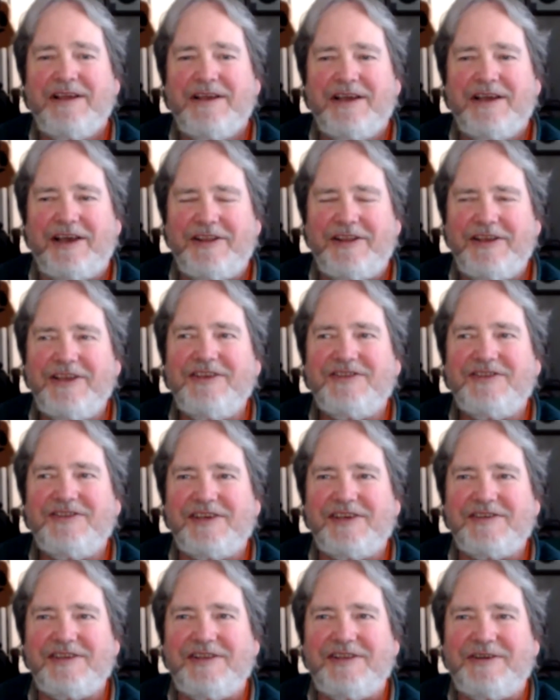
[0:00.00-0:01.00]
I think he
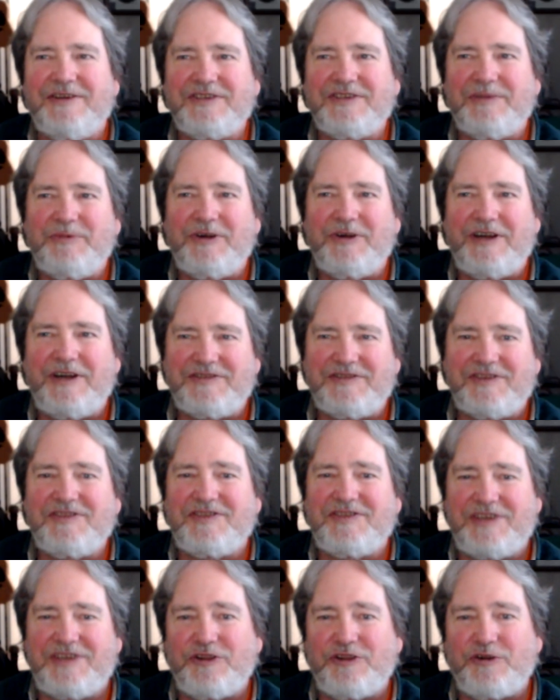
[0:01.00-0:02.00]
says in there somewhere, as a
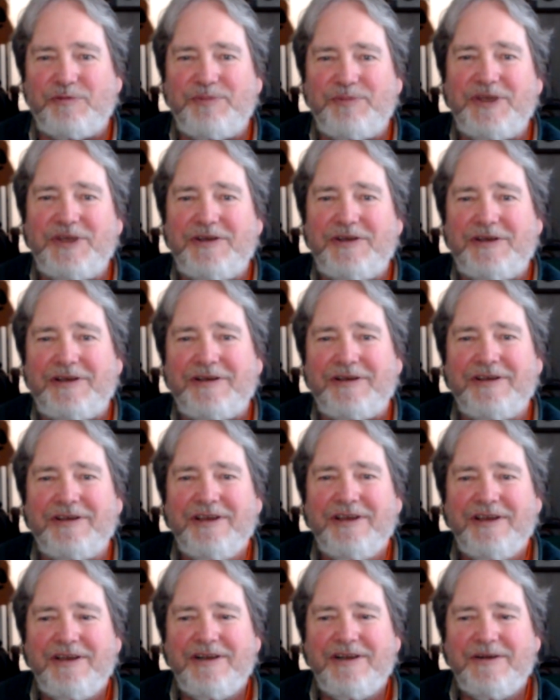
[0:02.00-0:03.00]
stellar being
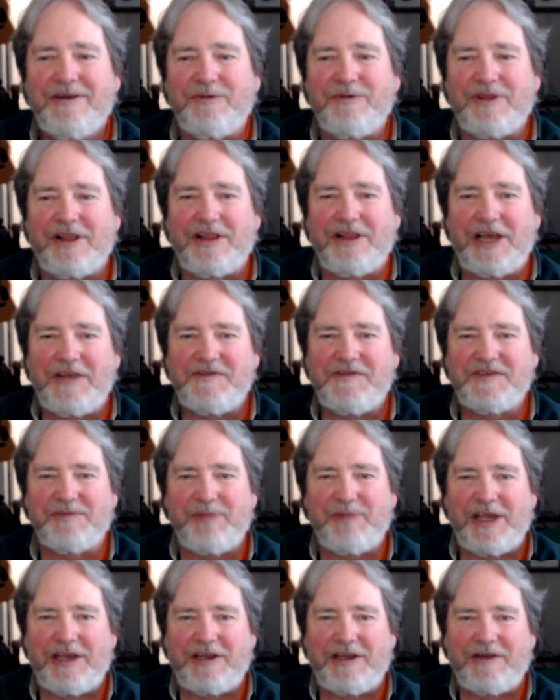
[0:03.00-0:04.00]
with a
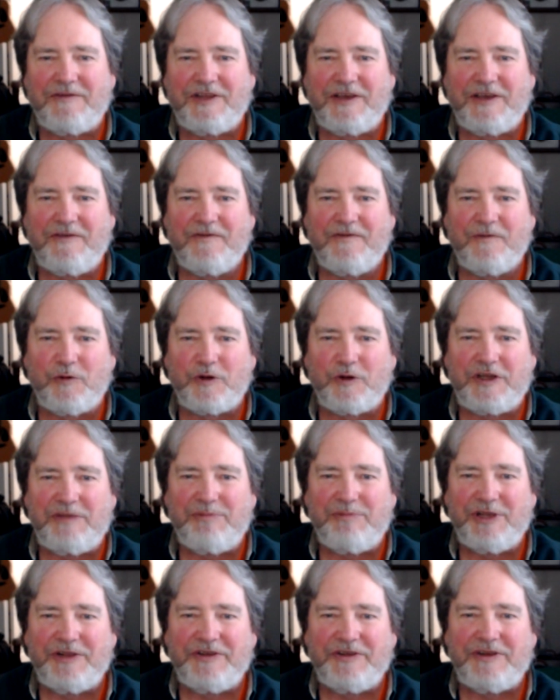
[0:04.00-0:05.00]
lifespan of like 40
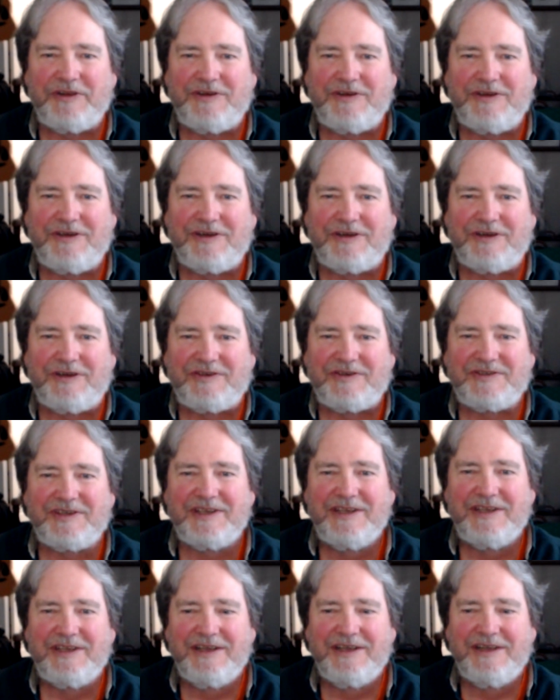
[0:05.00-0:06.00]
billion years,
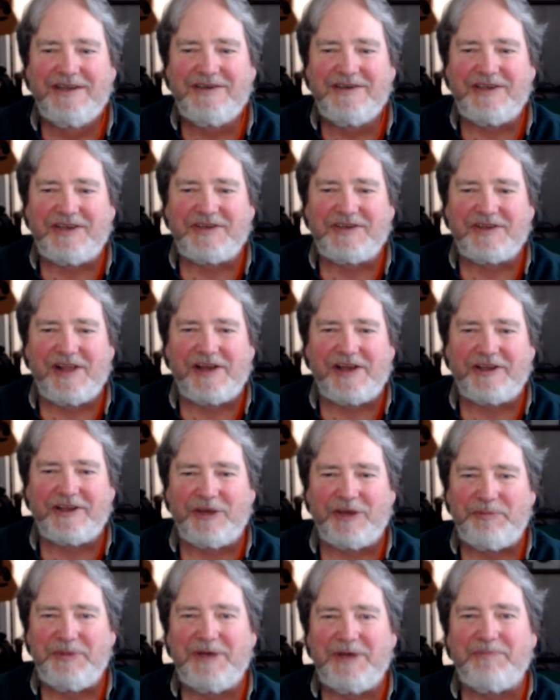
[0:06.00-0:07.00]
takes a lot of
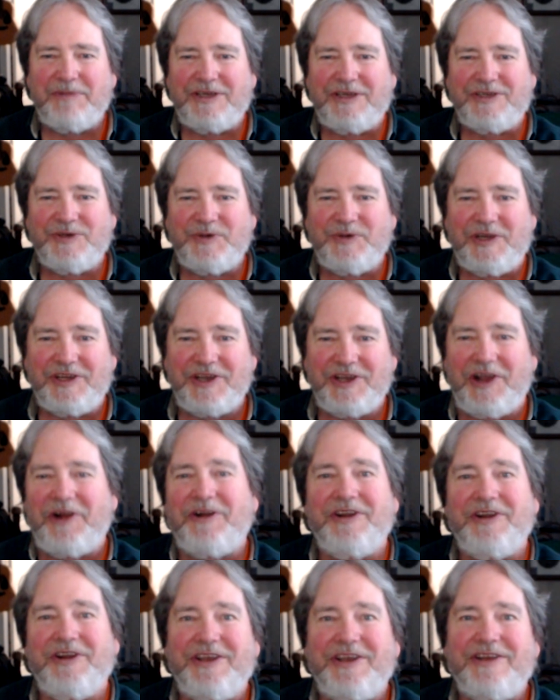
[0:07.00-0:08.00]
commitment to
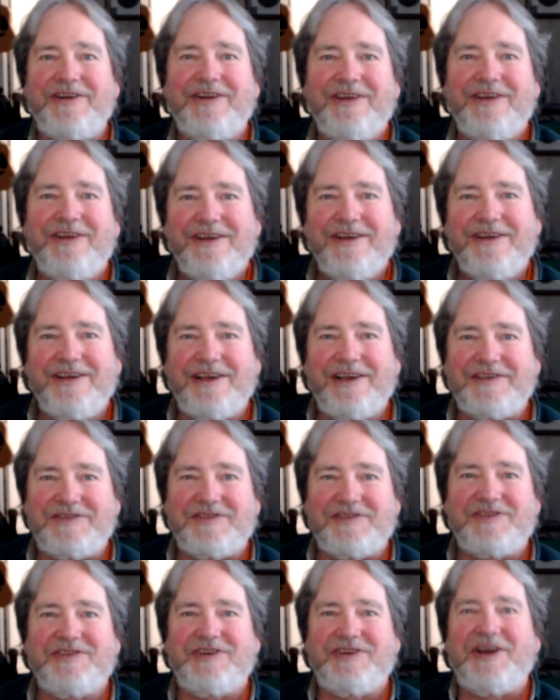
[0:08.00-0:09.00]
incarnate as a
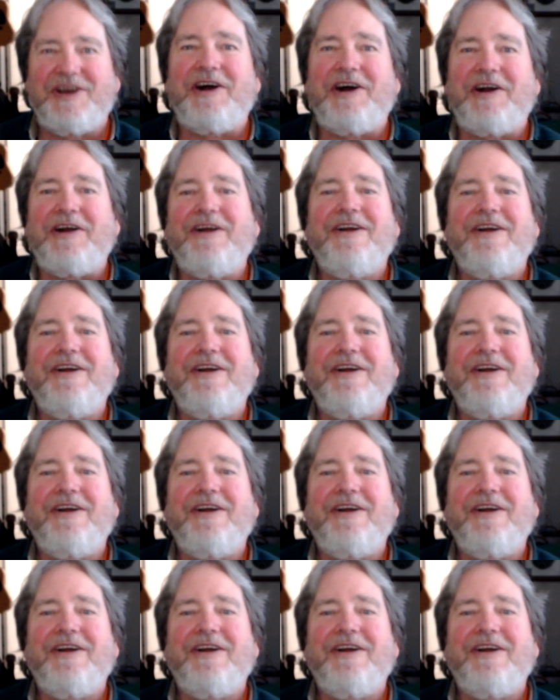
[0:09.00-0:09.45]
star.